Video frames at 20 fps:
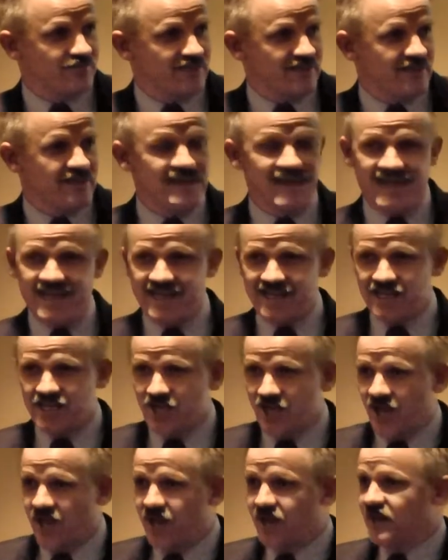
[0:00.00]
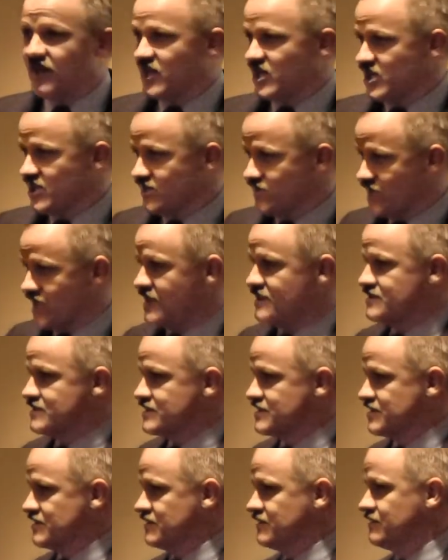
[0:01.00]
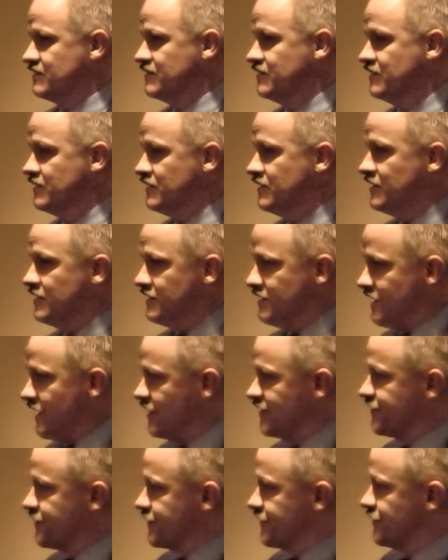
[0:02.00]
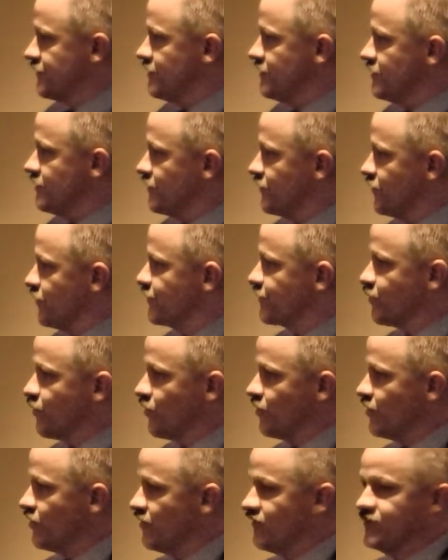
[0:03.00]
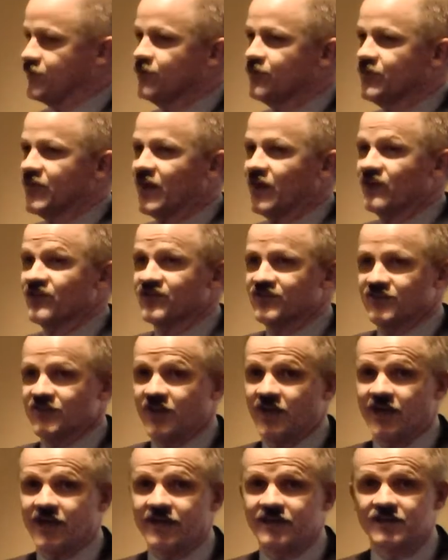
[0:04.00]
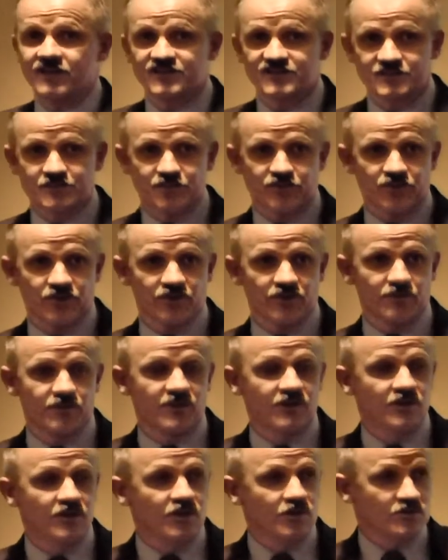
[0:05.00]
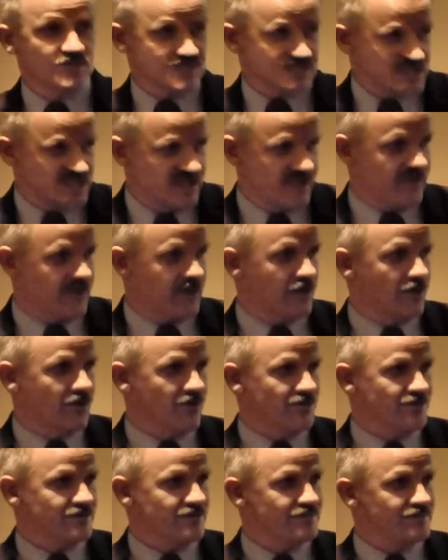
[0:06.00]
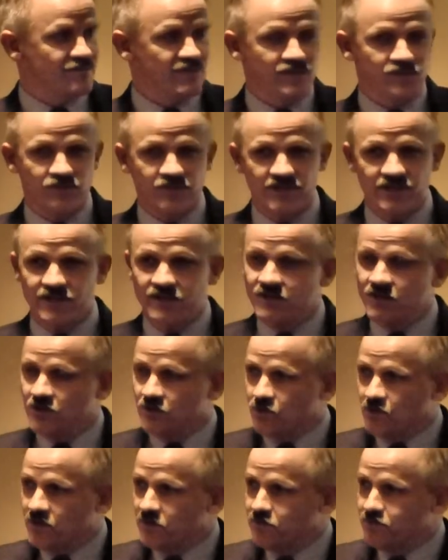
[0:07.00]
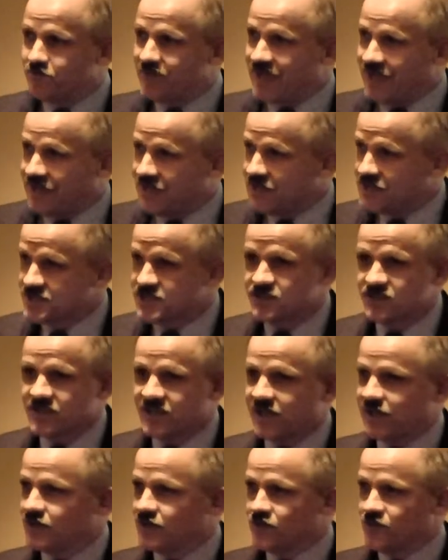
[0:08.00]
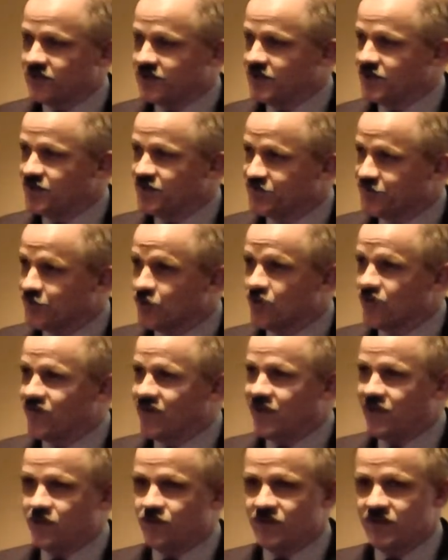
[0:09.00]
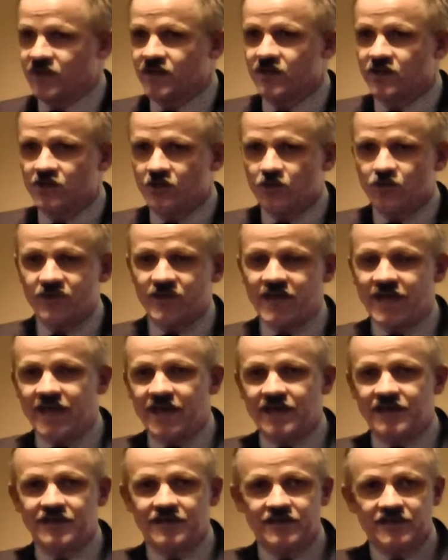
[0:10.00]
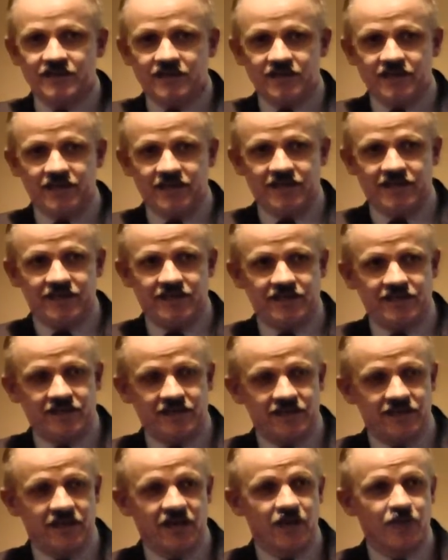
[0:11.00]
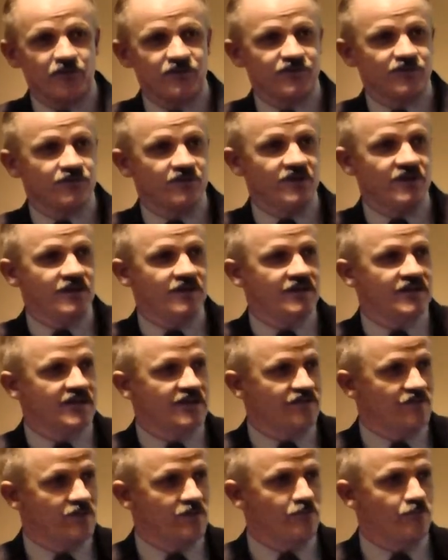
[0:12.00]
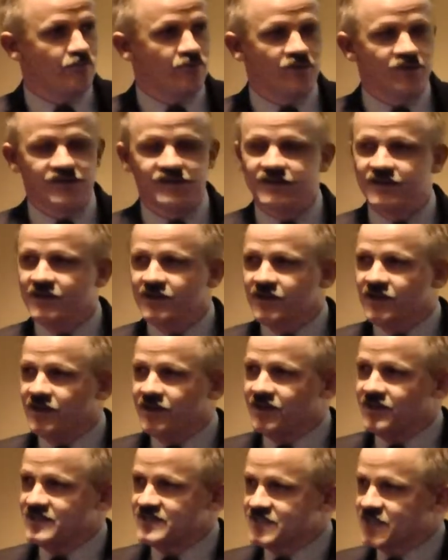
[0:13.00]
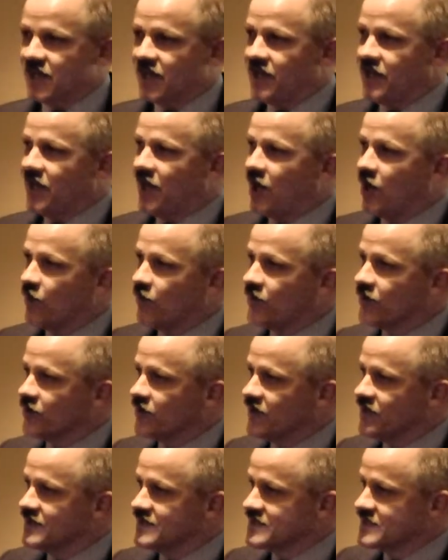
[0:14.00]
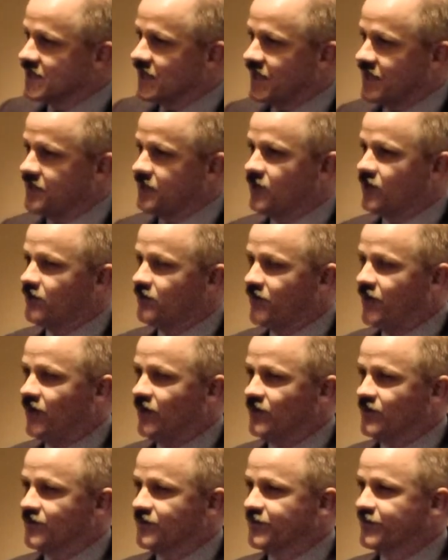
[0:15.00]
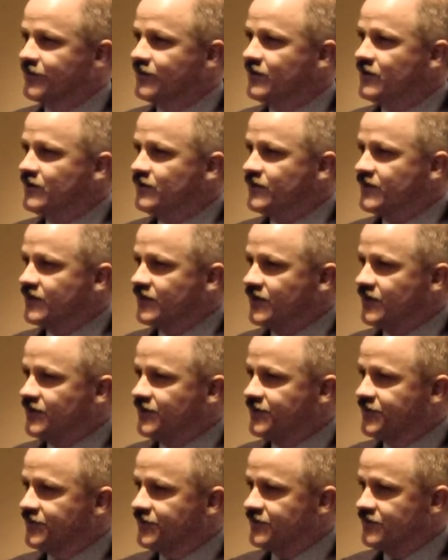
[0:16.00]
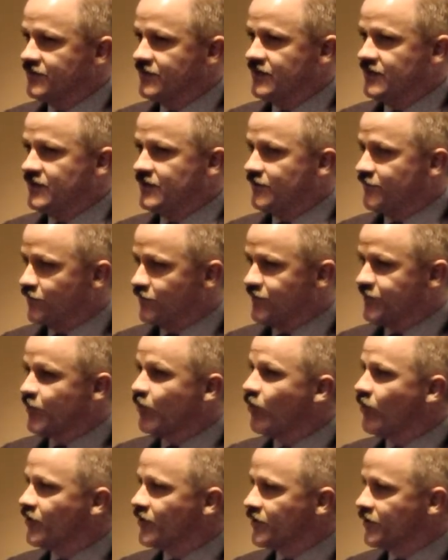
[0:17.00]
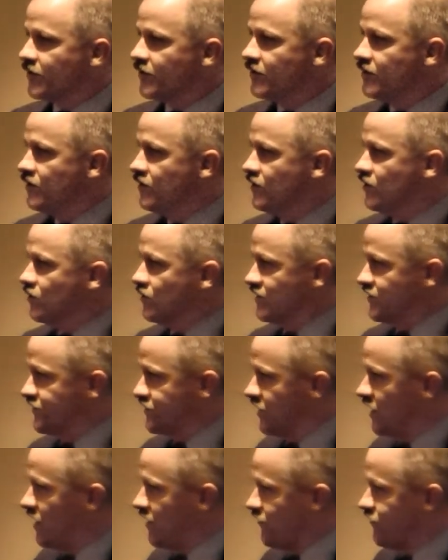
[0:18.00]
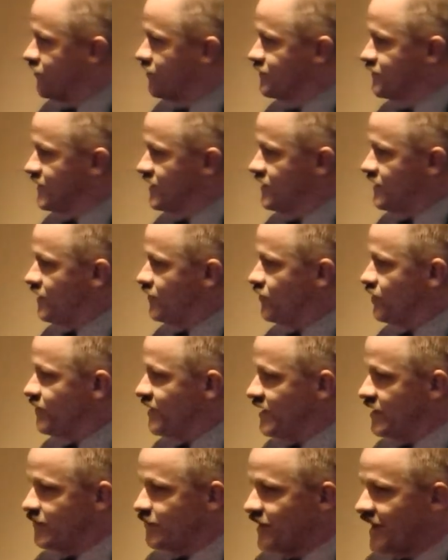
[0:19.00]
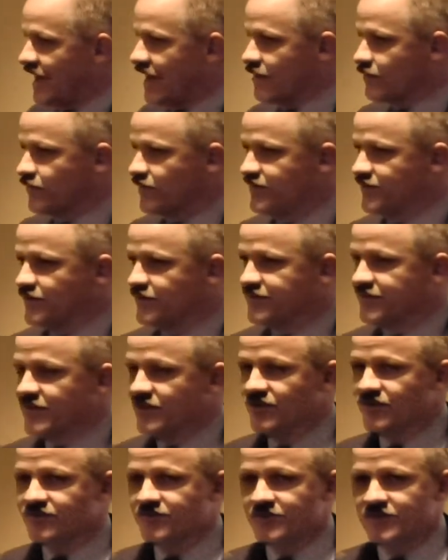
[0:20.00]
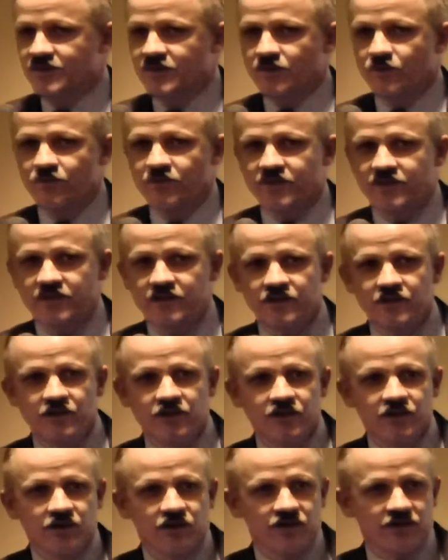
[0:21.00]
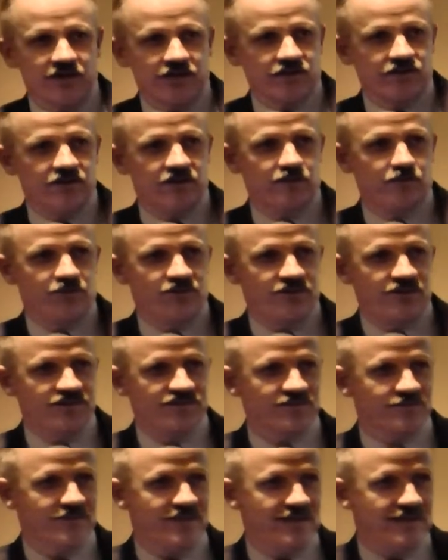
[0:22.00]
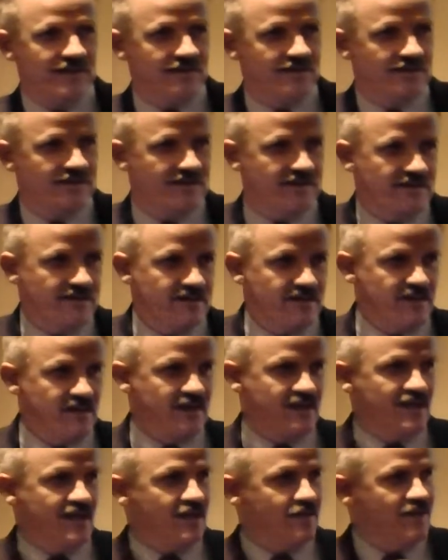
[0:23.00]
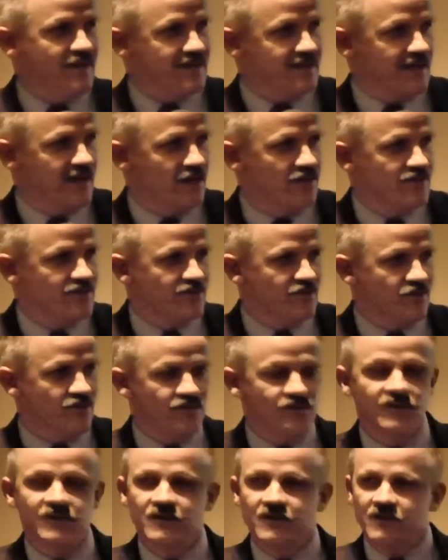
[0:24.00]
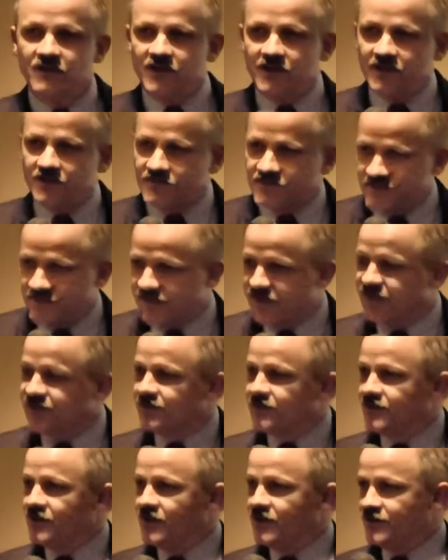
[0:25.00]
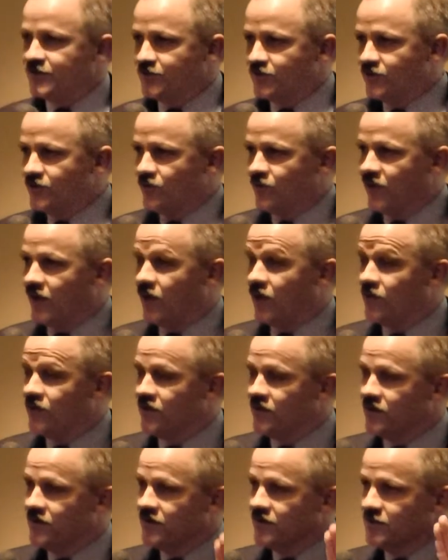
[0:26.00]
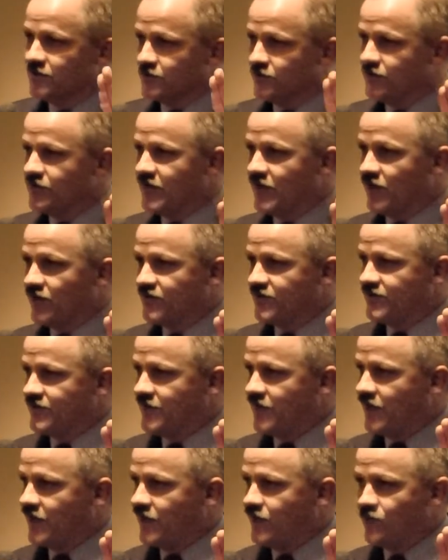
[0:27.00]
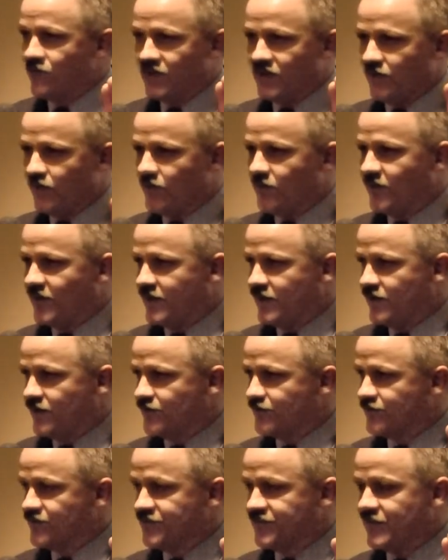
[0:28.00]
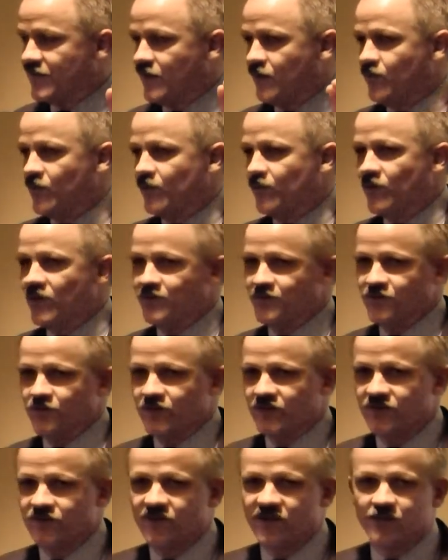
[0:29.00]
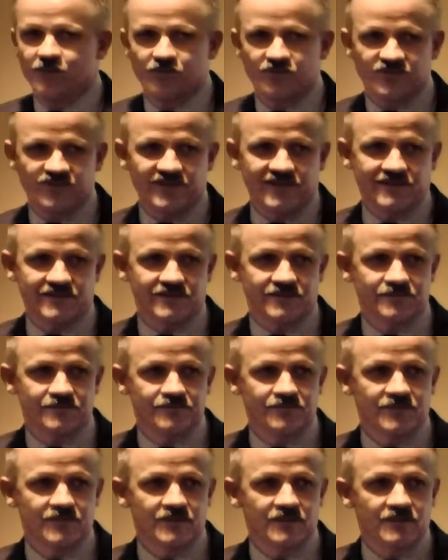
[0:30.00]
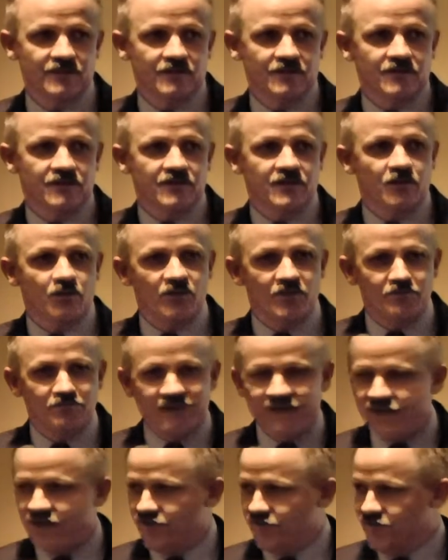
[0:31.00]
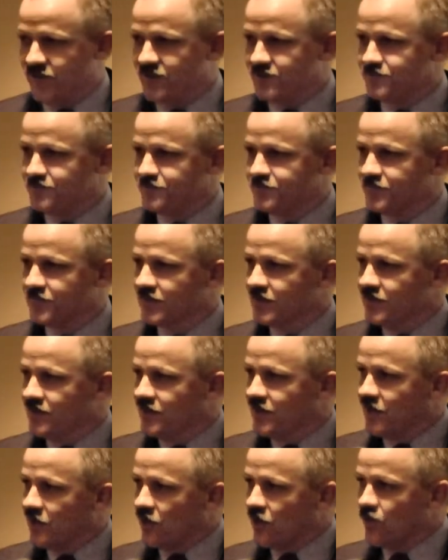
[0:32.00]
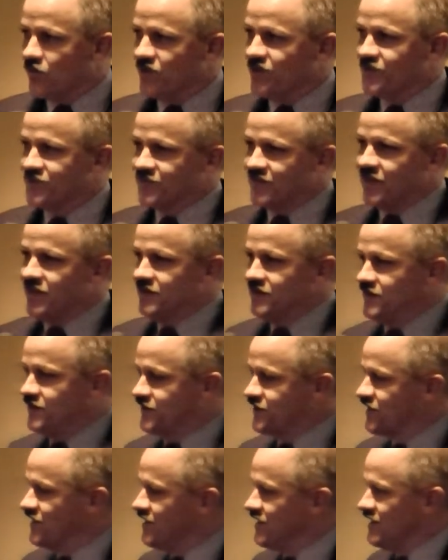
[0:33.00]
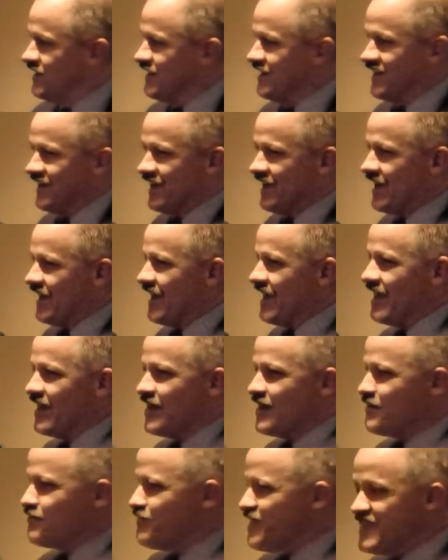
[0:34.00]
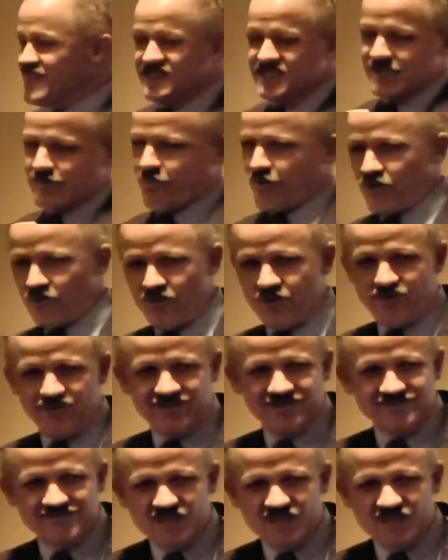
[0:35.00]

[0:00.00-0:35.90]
be a non-event. Yes, the first quarter of 2009 at Superb was difficult. And we, we banded together, we did a survey, we, we had a, an opportunity to give input and decide how we're going to tighten our belts because the, the first quarter was tough. And then we made a pact with our salesmen that we are not going to participate in the economic downturn and things uh, turned around. 2009, when everybody else was down, we were up 25%. And we benefit. And I always say this, be superb,